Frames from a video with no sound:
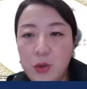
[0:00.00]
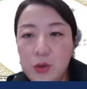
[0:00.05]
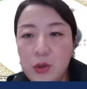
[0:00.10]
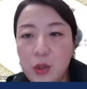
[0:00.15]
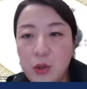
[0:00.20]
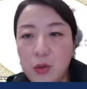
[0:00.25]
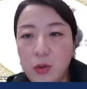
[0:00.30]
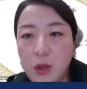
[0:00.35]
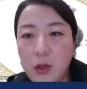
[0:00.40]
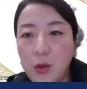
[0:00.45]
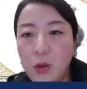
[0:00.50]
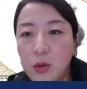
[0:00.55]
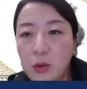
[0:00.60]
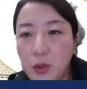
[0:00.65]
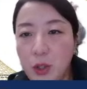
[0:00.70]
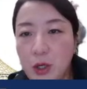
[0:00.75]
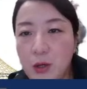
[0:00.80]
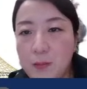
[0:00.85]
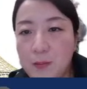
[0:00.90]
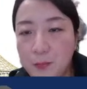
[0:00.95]
or
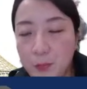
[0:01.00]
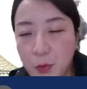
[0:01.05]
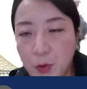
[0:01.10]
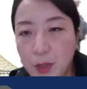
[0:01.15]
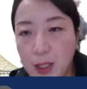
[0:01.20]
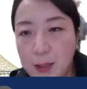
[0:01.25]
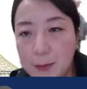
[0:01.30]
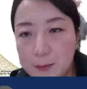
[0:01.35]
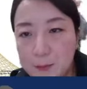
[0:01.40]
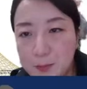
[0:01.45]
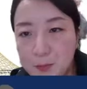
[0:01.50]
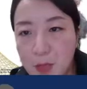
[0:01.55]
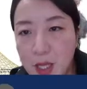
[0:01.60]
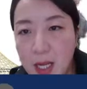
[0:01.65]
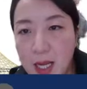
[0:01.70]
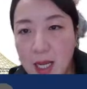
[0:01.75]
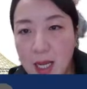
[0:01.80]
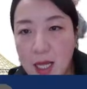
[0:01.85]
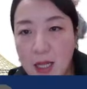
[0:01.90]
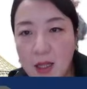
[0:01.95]
older, right?
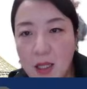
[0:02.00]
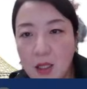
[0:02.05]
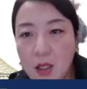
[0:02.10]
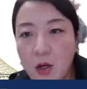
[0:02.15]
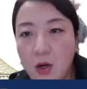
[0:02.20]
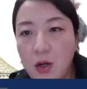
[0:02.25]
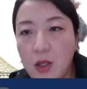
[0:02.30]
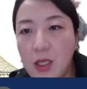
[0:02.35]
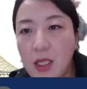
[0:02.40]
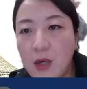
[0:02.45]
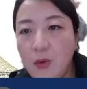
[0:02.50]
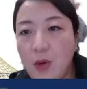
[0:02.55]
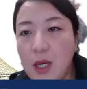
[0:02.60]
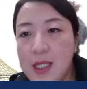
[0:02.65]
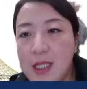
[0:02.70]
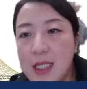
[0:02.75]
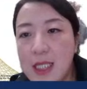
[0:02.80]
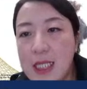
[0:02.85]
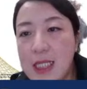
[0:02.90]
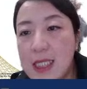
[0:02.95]
And then currently
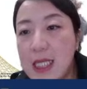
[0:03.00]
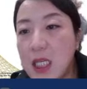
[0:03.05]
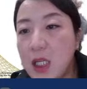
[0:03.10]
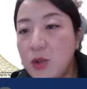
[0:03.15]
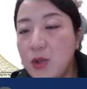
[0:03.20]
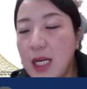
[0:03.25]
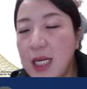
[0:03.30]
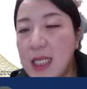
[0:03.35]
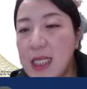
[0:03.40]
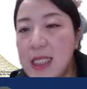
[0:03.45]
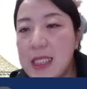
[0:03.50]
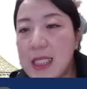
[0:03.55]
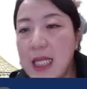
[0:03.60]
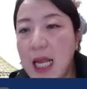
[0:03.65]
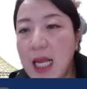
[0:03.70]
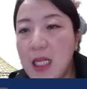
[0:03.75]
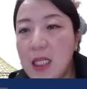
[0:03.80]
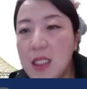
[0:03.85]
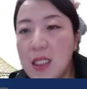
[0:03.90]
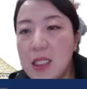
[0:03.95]
residents in the United
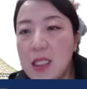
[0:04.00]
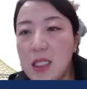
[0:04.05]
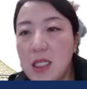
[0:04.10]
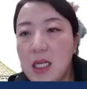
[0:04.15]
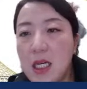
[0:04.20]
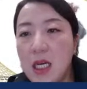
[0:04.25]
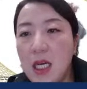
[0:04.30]
States.